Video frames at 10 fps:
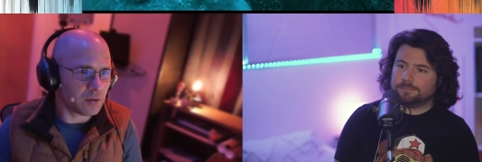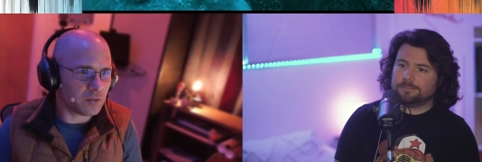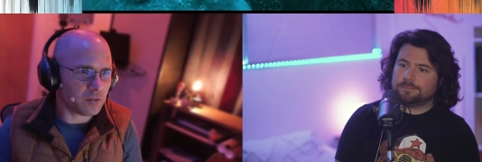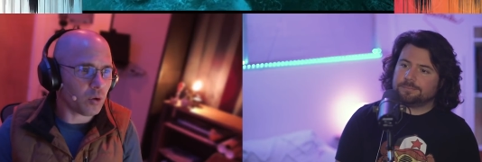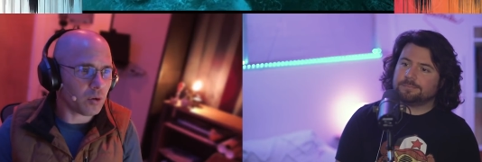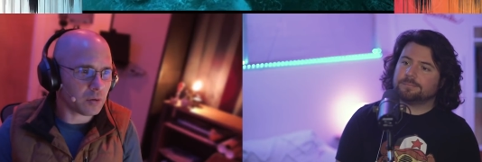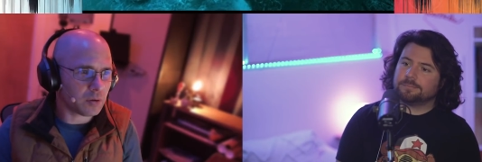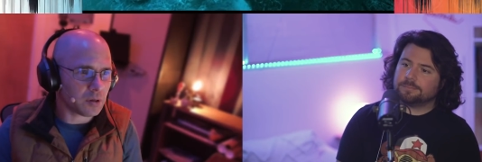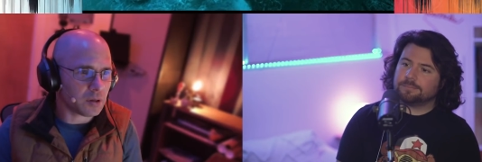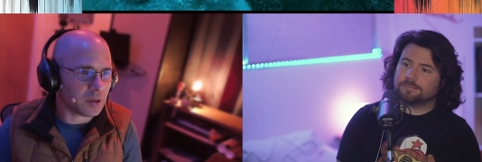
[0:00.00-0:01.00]
Speaker 1: soul
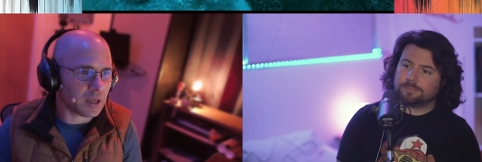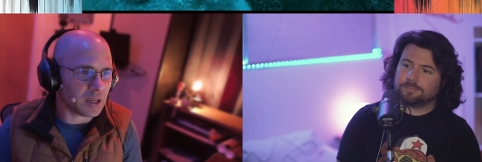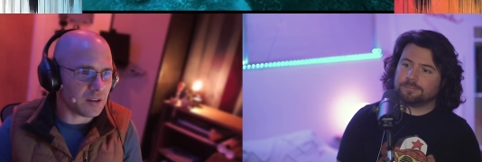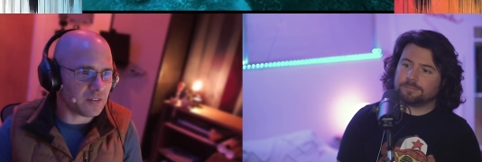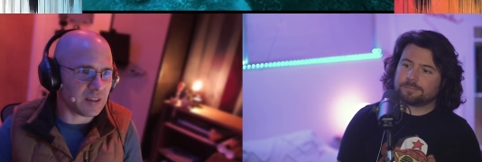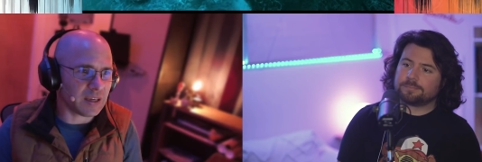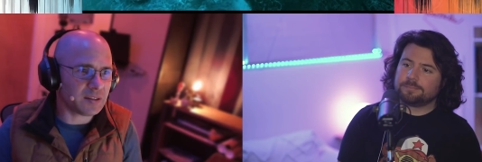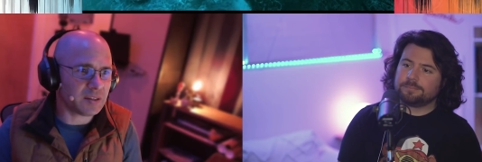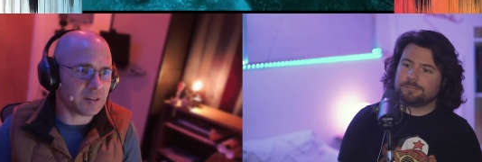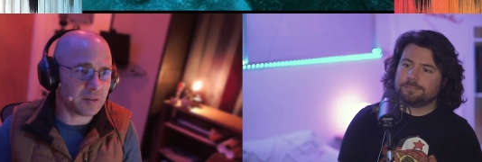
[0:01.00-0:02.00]
good and is the
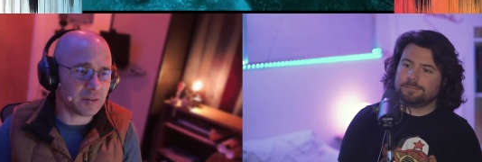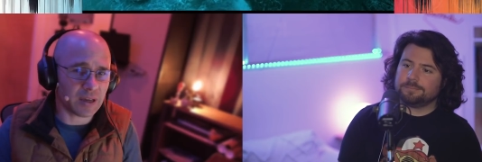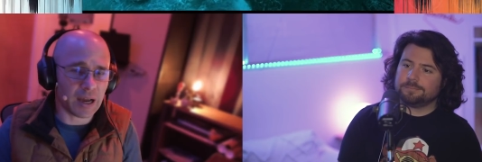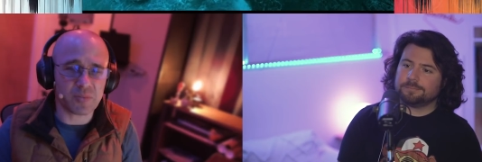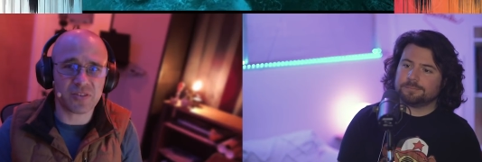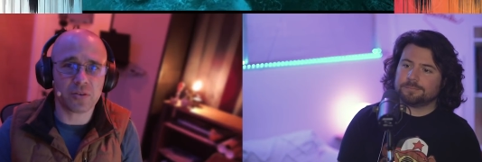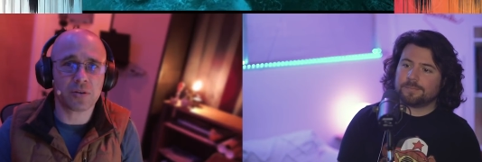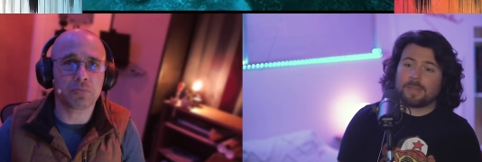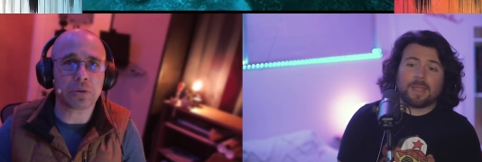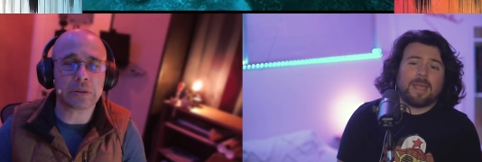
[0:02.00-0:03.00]
entity good? I'm
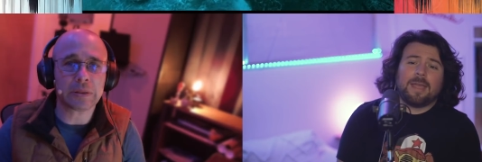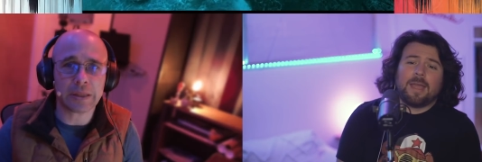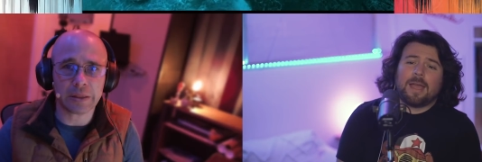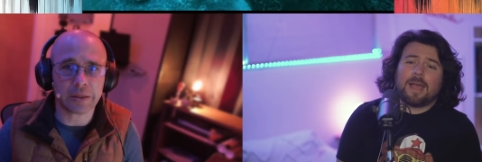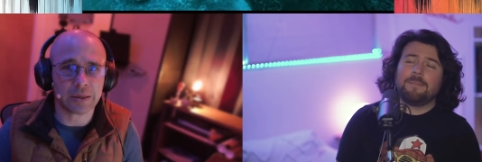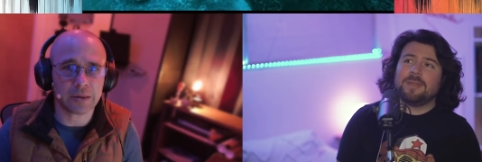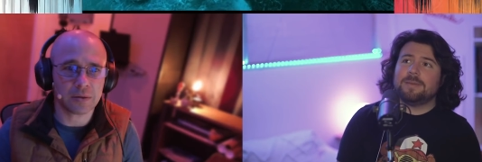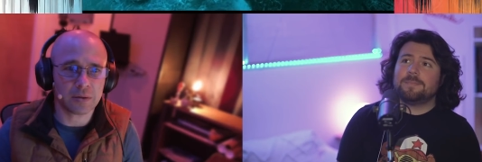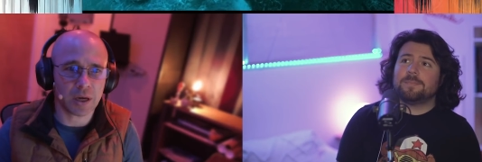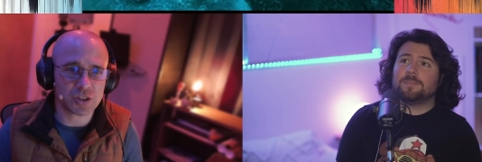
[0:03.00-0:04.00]
still completely I
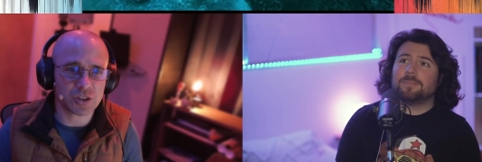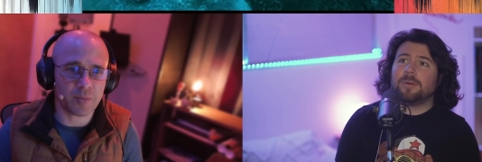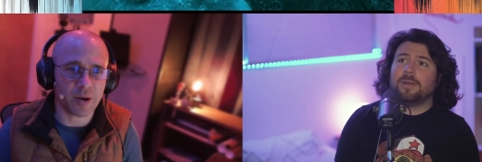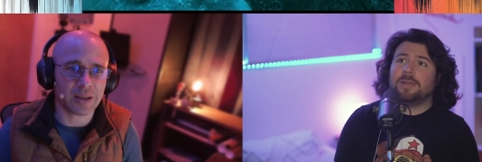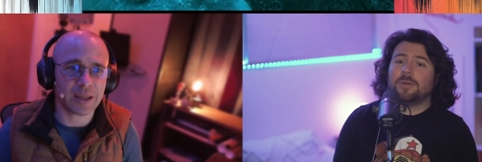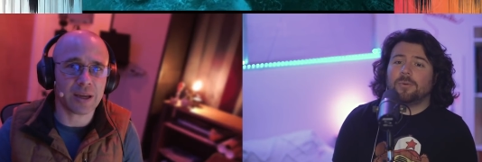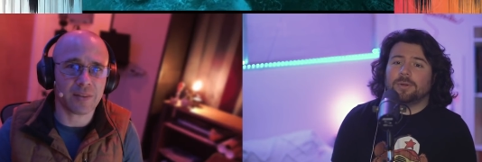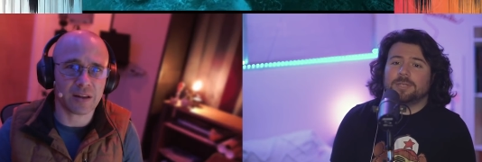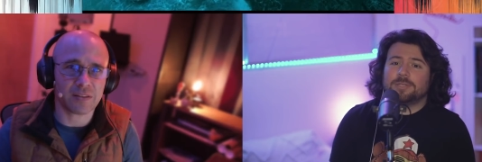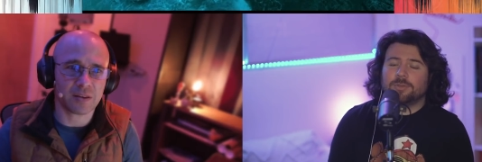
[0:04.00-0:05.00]
mean, not sure. Probably
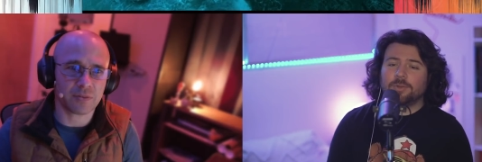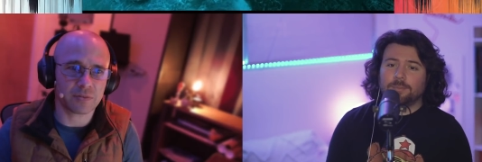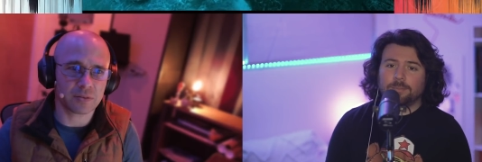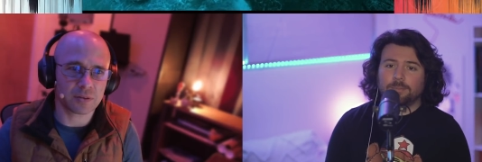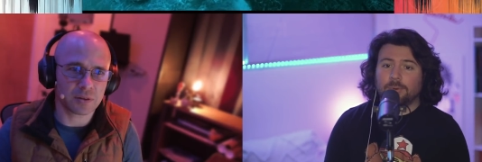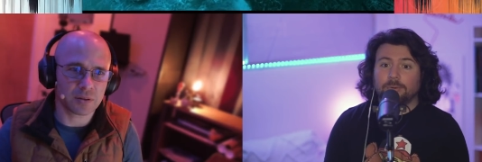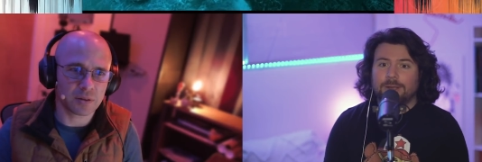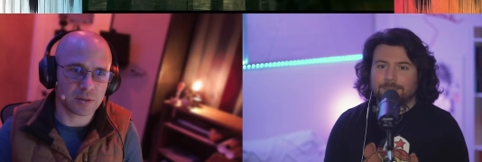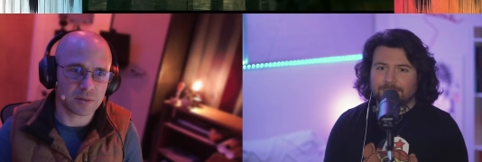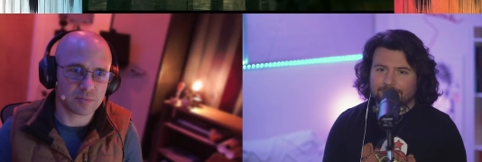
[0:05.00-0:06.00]
according to stuff. their
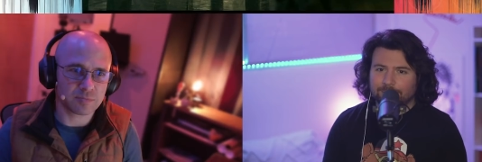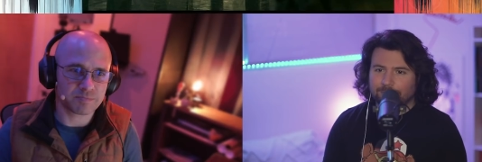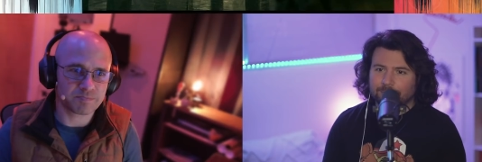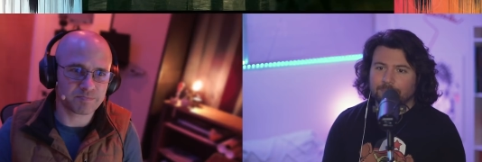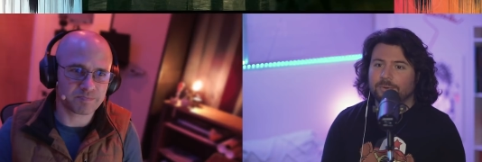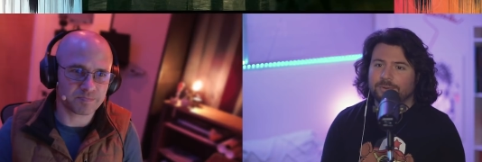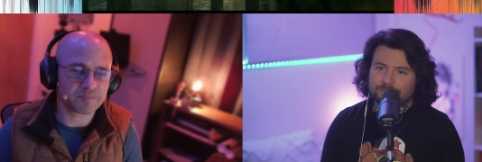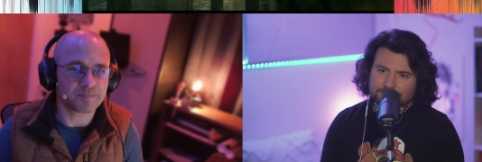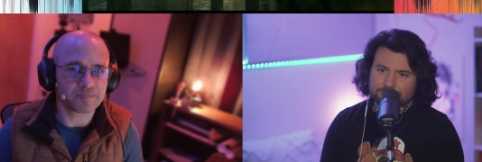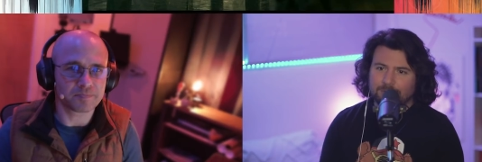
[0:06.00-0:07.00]
Speaker 2: programming or their
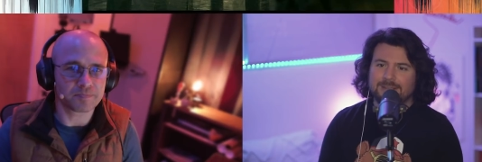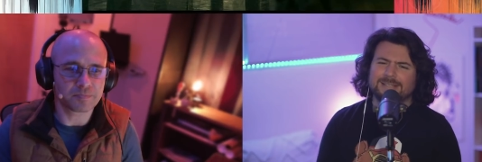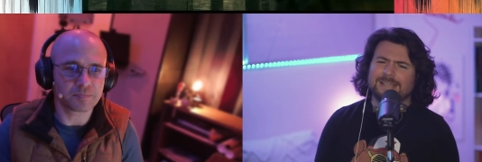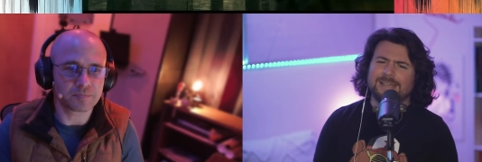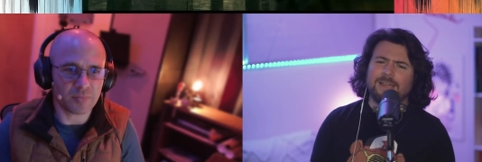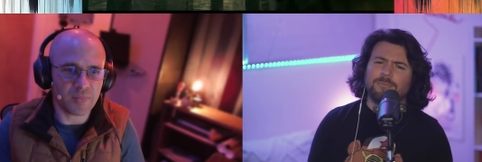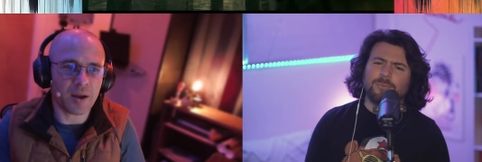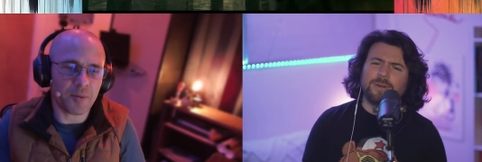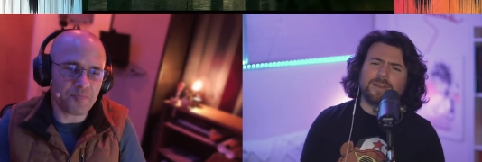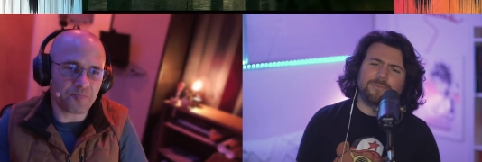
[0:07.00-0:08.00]
motives, right? It's like
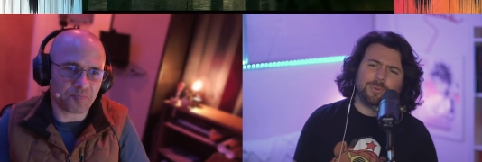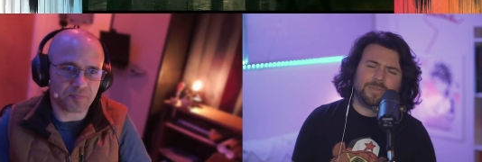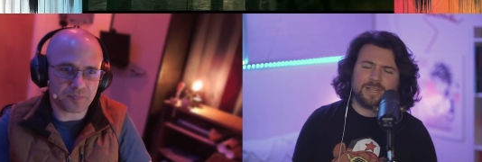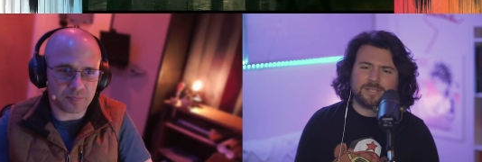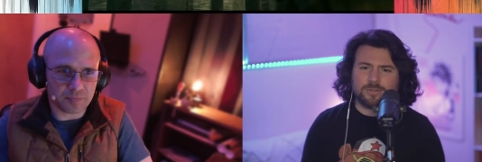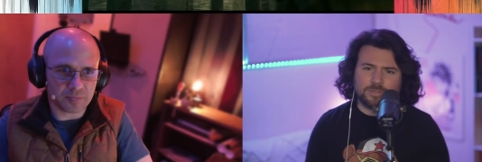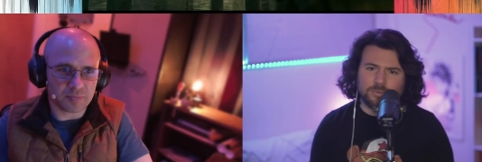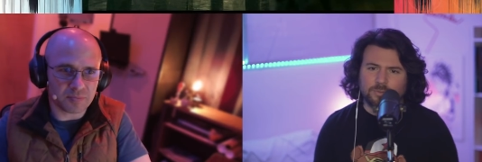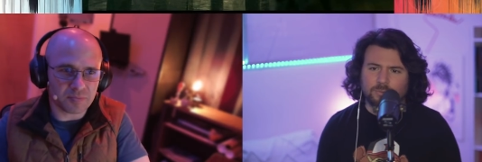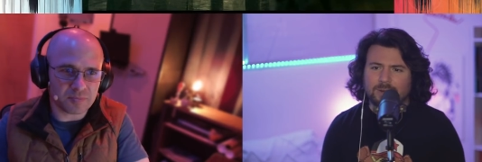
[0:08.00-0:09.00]
everyone yeah. everyone thinks they're
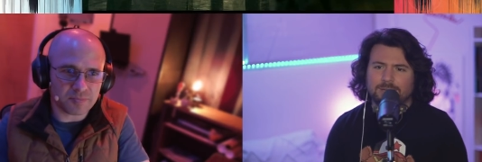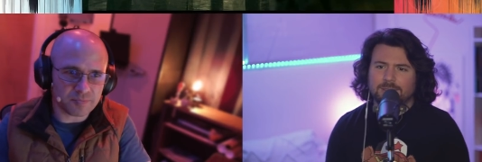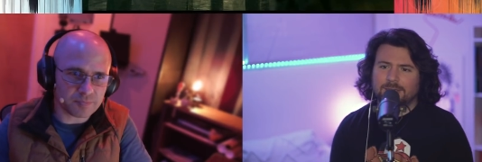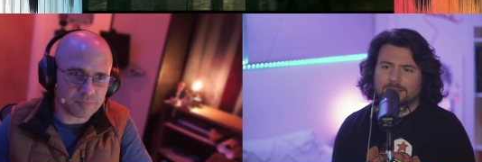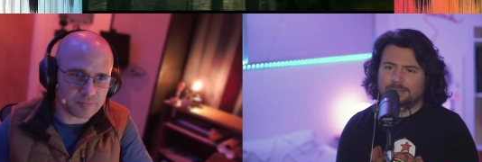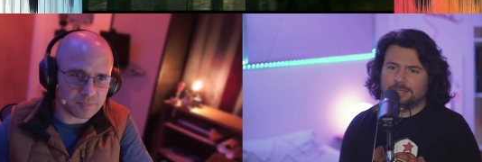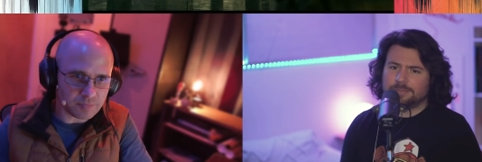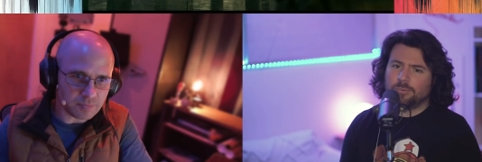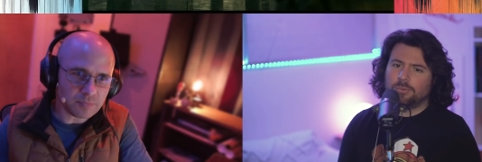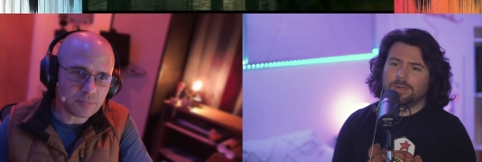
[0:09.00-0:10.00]
doing the right thing at
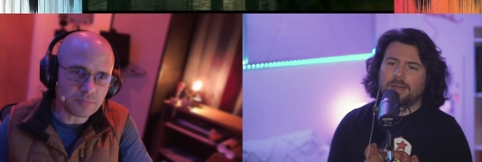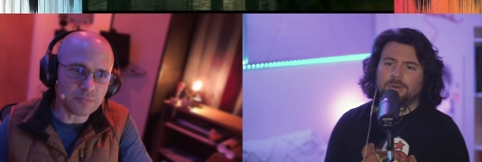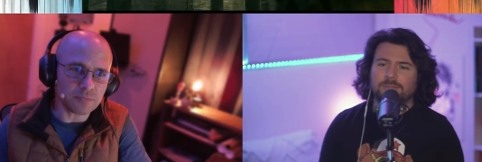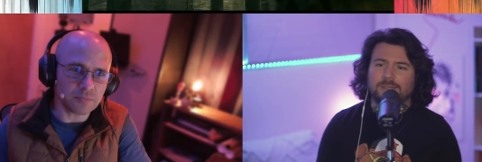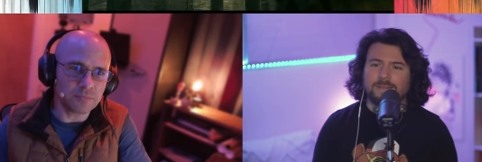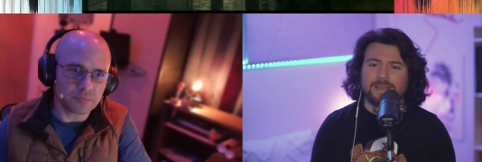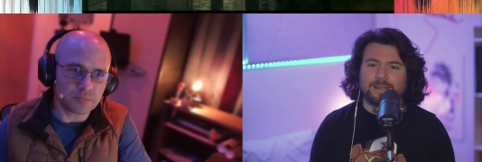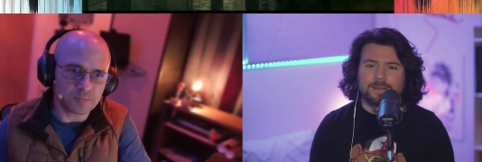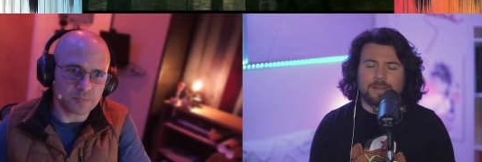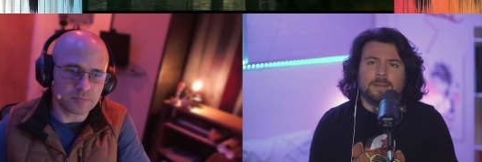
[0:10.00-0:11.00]
this point. I don't think like